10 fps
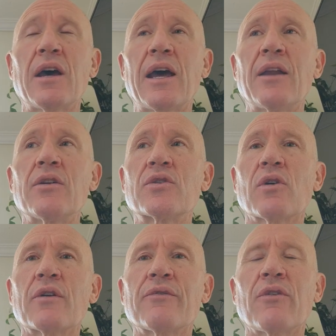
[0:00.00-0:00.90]
and
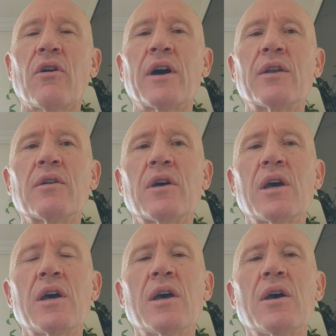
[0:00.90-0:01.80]
tried to find
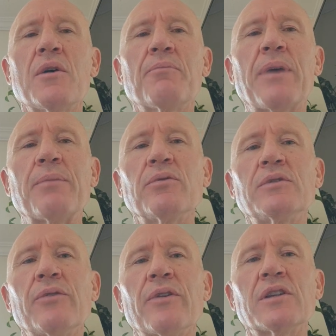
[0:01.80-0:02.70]
people's
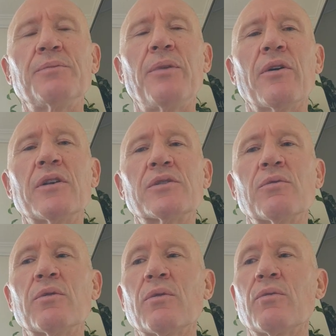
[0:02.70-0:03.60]
different experience
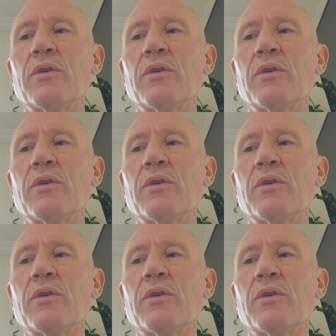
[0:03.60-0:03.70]
with